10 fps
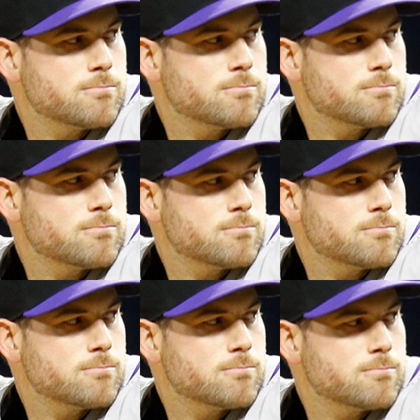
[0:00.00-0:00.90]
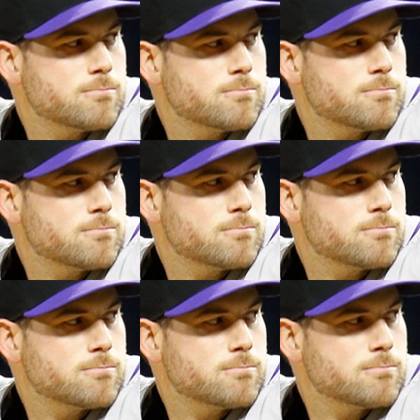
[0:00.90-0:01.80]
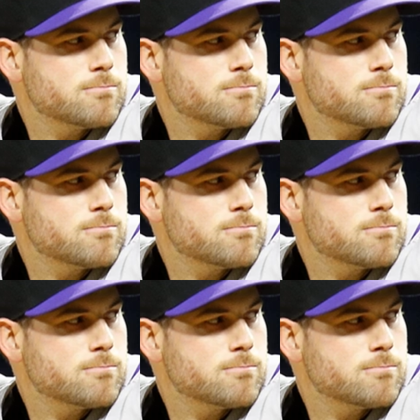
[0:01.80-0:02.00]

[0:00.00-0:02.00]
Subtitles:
Nothing is said.